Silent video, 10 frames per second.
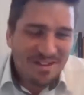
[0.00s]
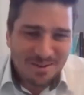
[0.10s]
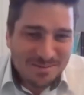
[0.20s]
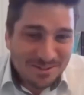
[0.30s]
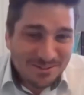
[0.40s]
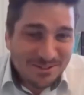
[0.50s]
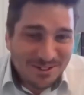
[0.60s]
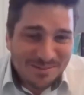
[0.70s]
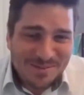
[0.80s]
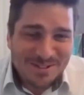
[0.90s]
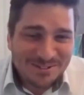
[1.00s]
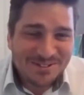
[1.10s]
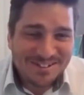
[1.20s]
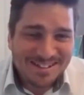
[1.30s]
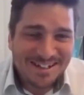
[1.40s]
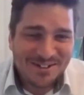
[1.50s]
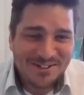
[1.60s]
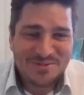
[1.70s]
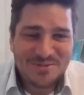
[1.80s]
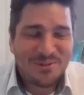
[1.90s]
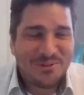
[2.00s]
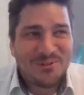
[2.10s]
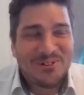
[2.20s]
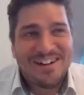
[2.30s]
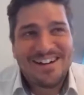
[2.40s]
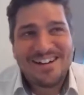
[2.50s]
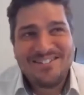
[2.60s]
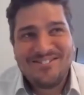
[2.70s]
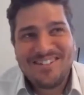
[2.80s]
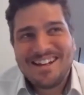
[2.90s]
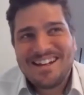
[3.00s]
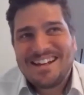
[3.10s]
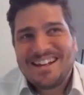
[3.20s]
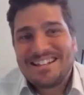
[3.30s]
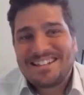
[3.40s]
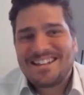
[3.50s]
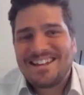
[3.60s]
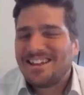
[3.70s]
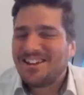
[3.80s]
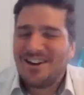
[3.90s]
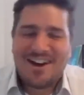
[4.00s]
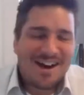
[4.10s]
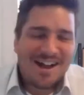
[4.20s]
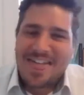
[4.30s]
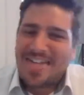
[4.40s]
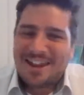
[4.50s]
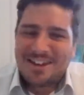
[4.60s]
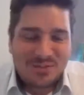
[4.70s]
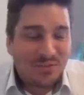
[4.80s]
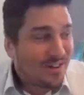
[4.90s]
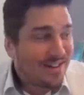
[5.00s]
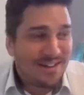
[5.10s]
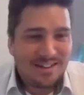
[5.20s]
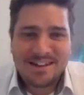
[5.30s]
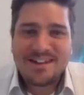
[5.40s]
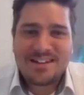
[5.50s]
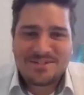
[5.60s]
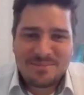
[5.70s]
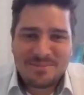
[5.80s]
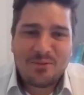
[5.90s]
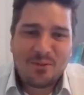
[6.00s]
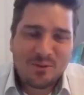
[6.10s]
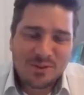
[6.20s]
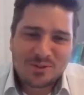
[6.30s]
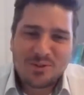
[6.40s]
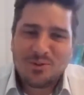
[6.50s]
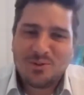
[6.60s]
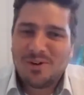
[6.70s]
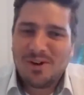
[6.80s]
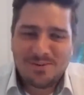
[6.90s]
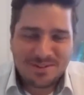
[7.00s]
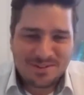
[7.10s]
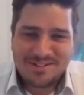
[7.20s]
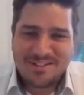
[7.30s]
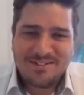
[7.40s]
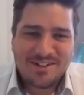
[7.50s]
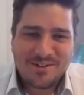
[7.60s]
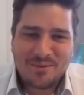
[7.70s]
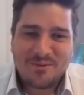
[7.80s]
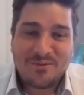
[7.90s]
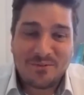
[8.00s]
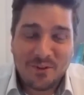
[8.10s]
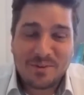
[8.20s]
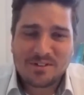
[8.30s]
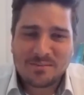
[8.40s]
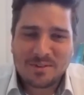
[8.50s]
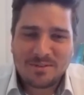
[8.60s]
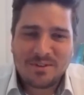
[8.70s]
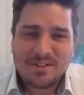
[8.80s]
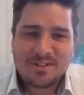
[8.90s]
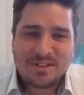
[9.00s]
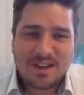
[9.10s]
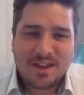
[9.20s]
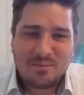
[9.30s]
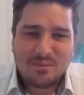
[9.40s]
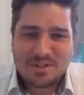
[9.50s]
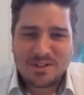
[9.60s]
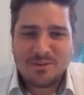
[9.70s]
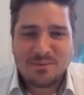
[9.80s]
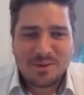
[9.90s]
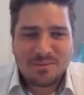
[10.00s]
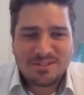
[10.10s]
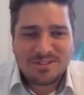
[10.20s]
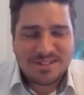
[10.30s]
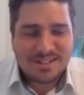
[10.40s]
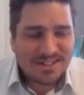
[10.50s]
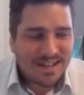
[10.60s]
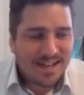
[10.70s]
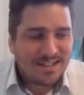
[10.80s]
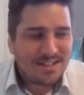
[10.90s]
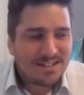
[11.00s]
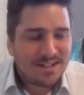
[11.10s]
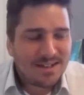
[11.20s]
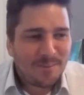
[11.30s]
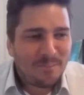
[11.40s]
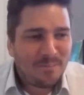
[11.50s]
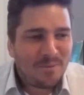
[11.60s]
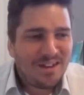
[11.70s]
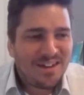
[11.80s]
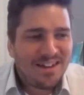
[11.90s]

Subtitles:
I'm still not a natural, Paul. It's funny, like literally before this call, I was, you know, we were filming something with Chanel Wokrentis, and